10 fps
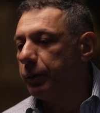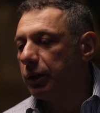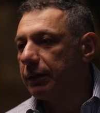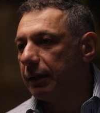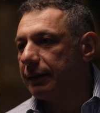
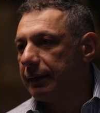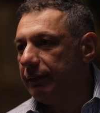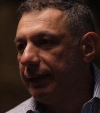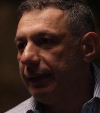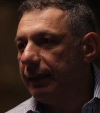put it on
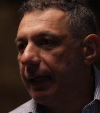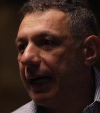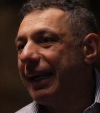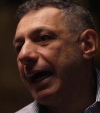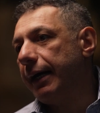TV?
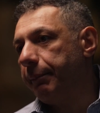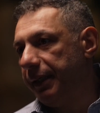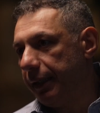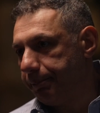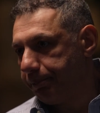
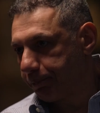Al-Arabiya.